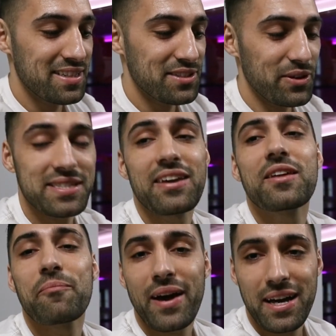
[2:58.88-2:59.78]
don't want to say
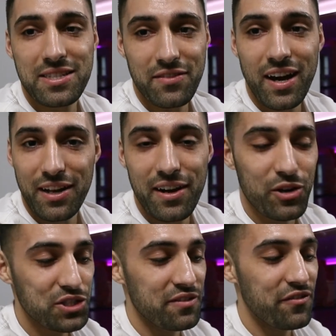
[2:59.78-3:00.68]
anything bad, because I've got a lot
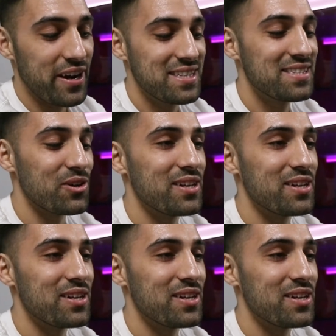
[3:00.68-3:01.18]
of Russian friends